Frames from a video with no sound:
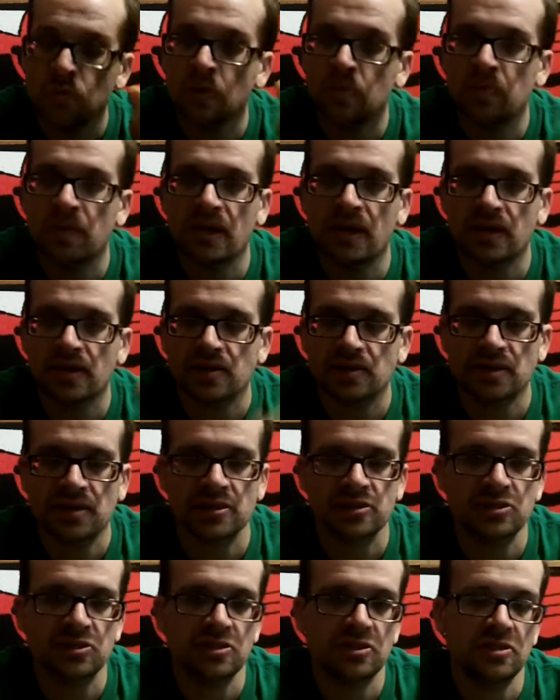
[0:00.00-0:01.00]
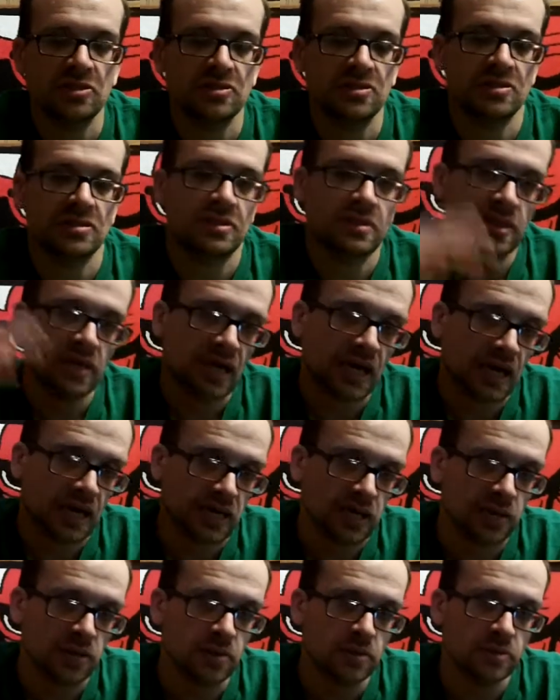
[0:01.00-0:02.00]
be back next season, I
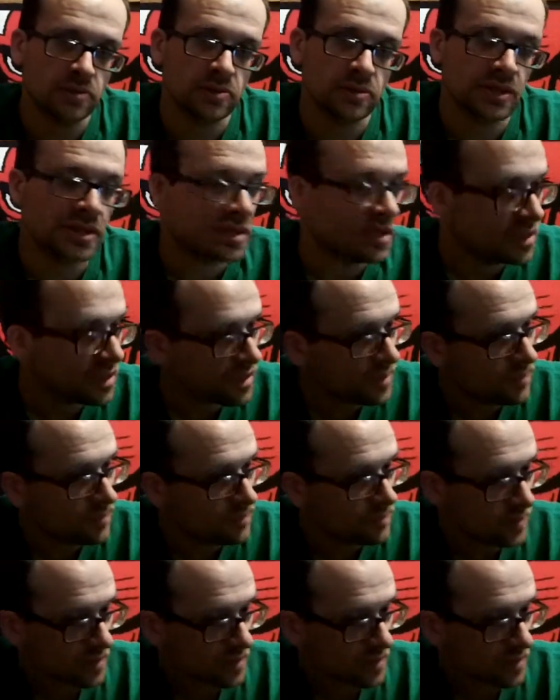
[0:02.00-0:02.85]
guaranteed it.